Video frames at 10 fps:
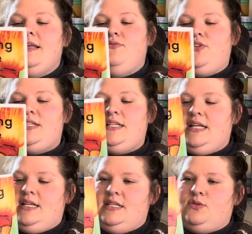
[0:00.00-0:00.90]
This
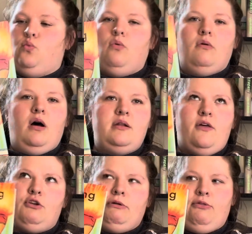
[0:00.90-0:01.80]
is
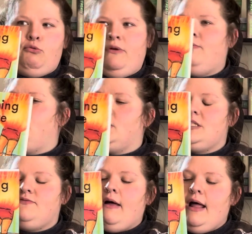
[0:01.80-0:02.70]
another Thrift Books
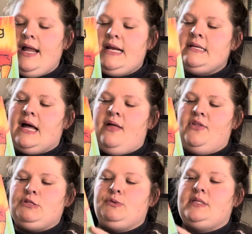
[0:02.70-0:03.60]
find.
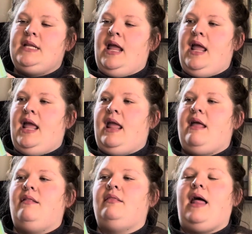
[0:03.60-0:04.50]
This was
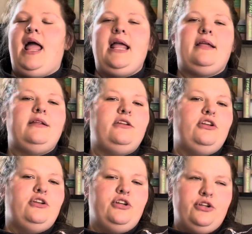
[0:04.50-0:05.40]
a like
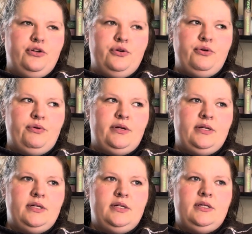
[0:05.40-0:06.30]
new
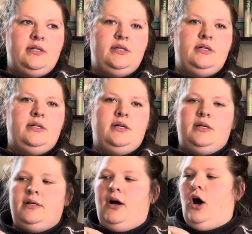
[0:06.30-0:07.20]

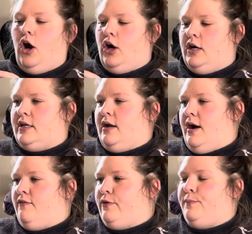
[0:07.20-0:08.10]

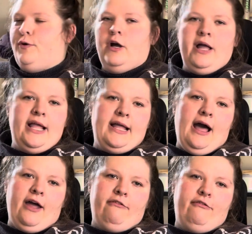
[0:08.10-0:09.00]
hardcover book I
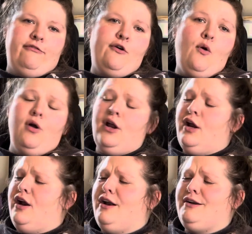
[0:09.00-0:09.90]
got
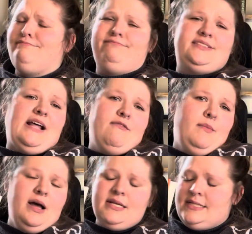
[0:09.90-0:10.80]
for $7,
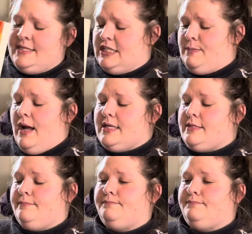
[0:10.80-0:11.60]
$6.